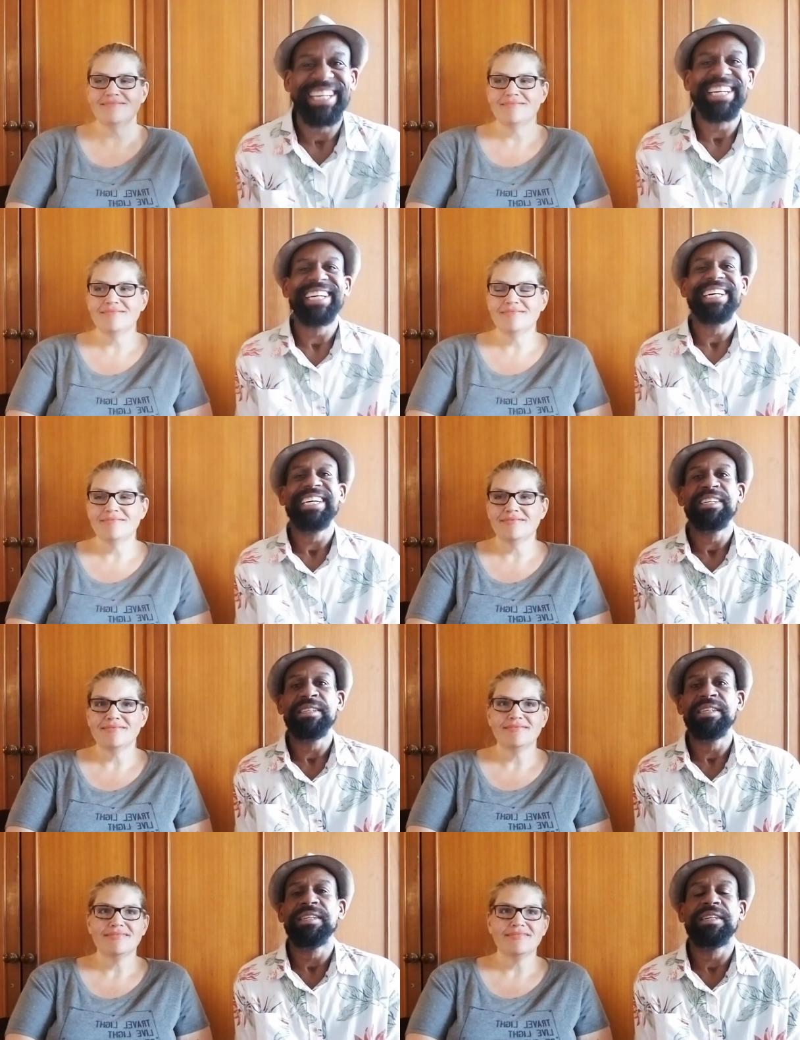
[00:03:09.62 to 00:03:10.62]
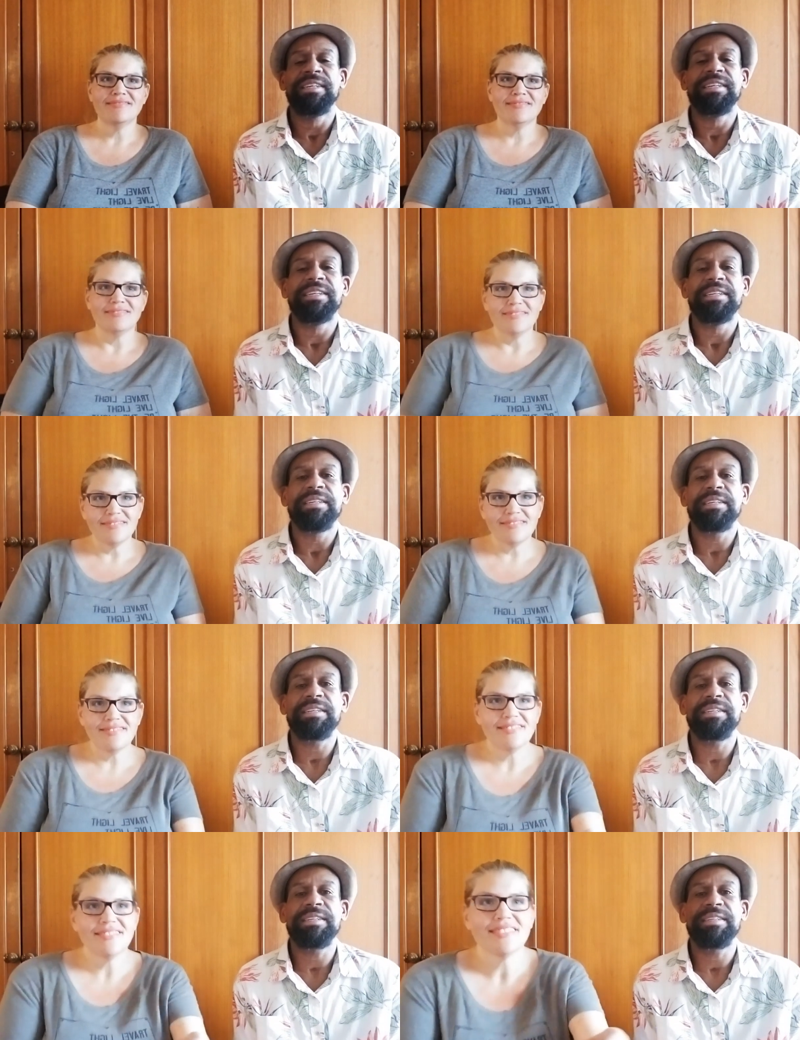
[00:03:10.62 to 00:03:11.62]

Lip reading: (no one is talking)